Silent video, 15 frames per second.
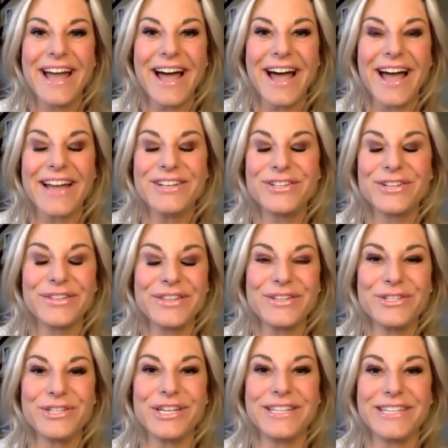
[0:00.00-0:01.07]
I took the
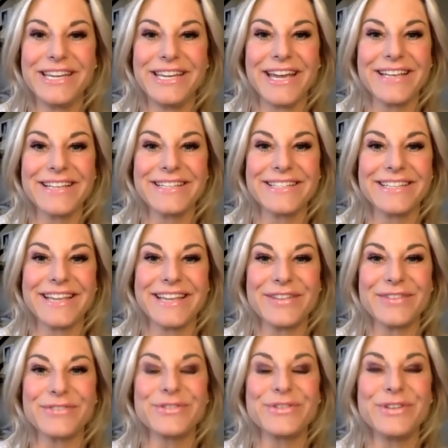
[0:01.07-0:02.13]
GTS and
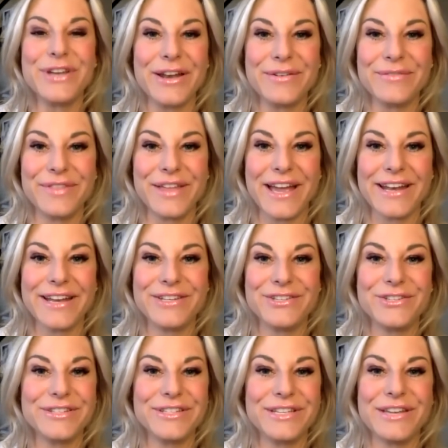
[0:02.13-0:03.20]
there's none of that. It
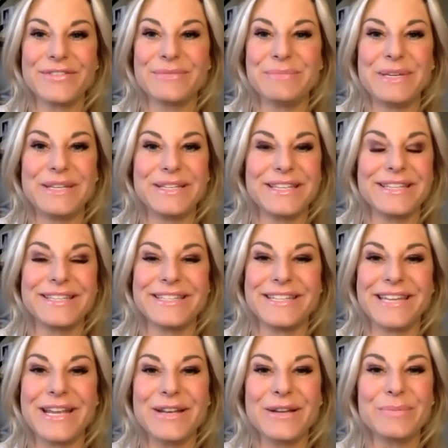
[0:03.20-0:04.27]
just gives me
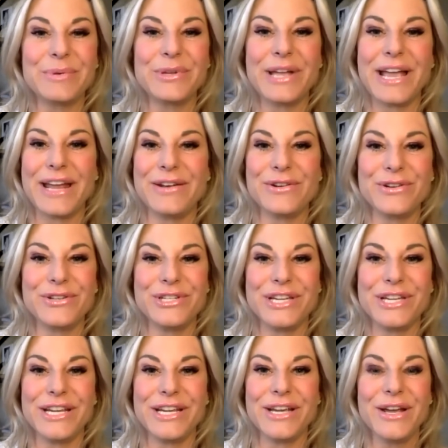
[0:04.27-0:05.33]
sustainable
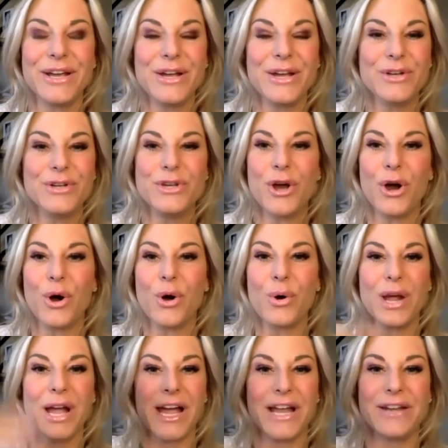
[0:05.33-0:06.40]
energy, no
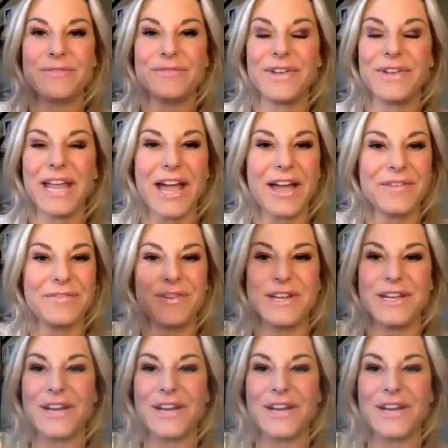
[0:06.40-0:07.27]
kind of caffeine